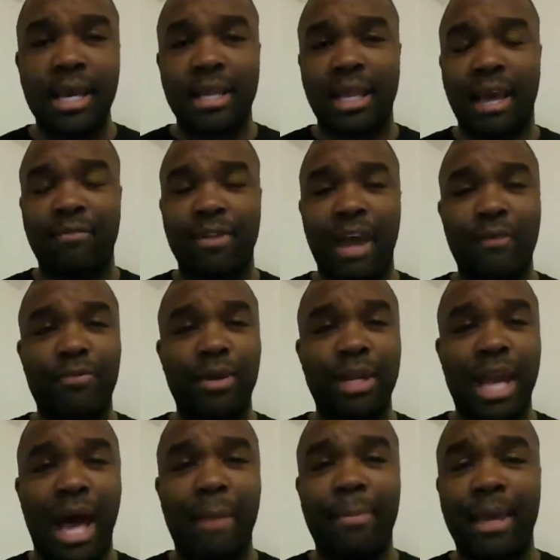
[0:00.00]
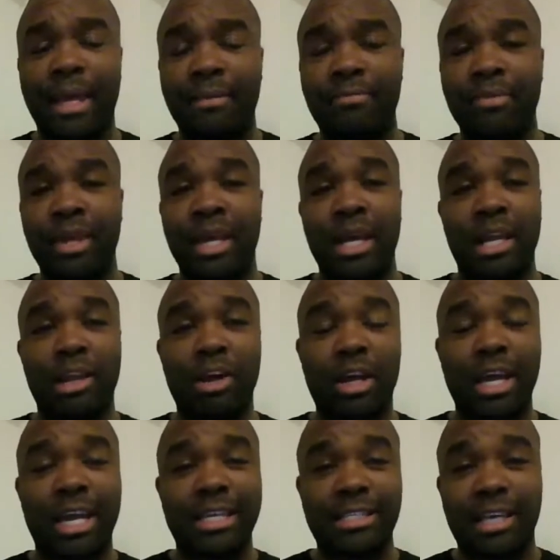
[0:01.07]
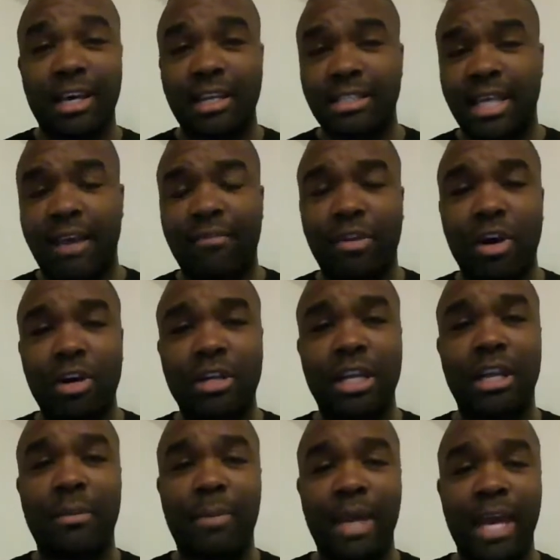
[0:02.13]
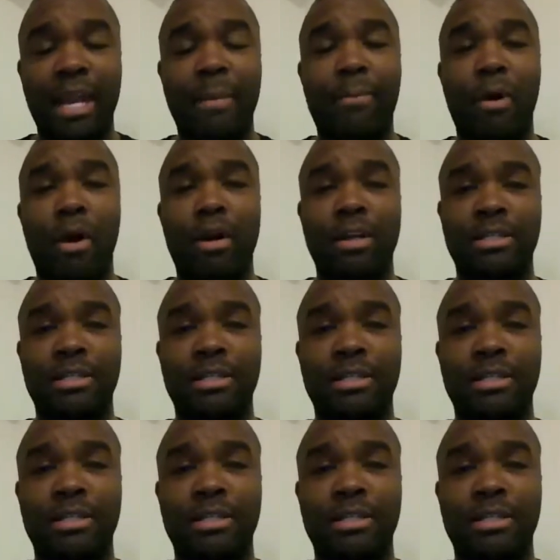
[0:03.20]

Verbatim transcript: They've definitely not been looking as good as they've looked in the beginning part of this.